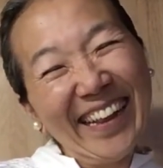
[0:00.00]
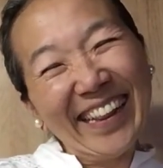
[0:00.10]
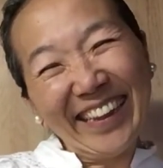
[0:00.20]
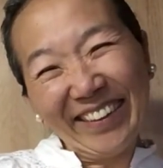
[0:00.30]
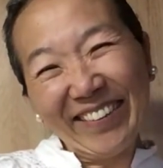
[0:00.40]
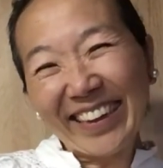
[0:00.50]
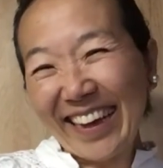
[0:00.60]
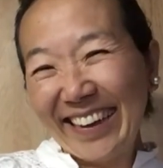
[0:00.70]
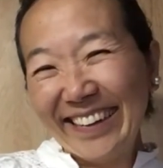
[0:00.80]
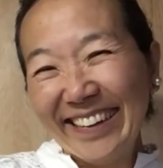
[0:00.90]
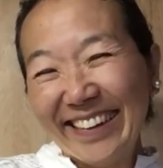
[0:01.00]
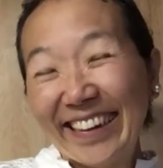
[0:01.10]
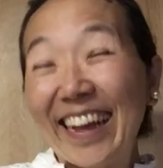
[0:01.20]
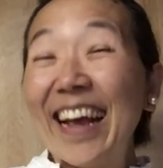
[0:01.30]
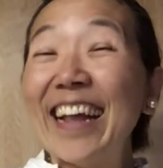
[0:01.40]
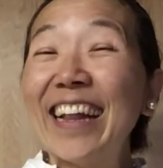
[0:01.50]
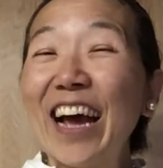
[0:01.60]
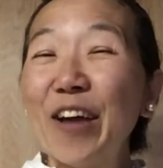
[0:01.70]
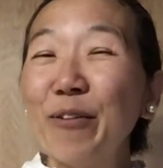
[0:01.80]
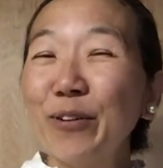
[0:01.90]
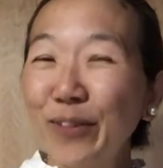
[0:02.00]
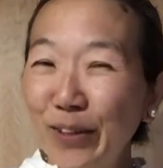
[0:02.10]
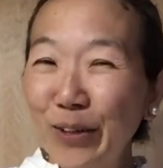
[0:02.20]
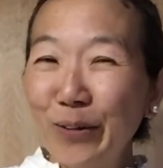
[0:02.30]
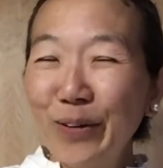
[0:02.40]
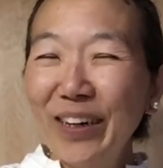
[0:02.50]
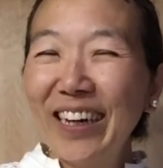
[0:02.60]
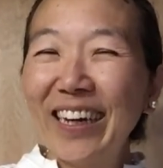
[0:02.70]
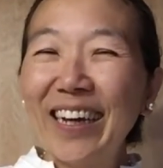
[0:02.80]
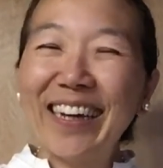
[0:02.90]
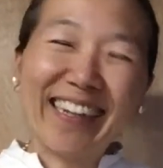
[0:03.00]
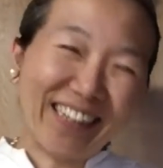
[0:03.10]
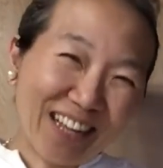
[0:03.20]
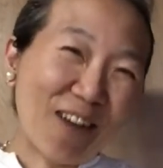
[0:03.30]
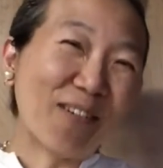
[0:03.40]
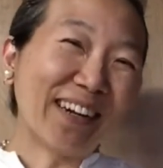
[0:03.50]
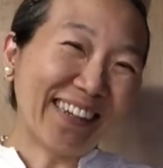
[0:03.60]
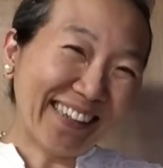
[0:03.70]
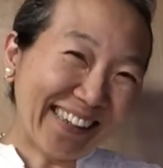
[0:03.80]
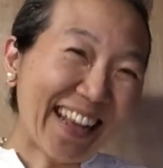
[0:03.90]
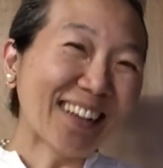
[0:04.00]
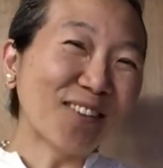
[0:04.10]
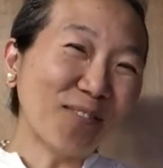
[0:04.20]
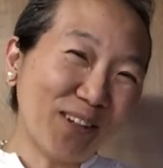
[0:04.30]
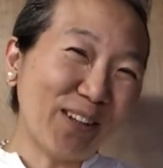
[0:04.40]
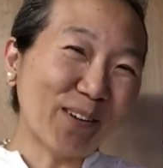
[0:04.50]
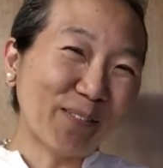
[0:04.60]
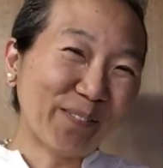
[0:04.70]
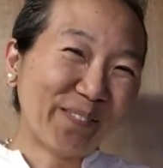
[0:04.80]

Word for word: Thank you again, and I will see you in our next video.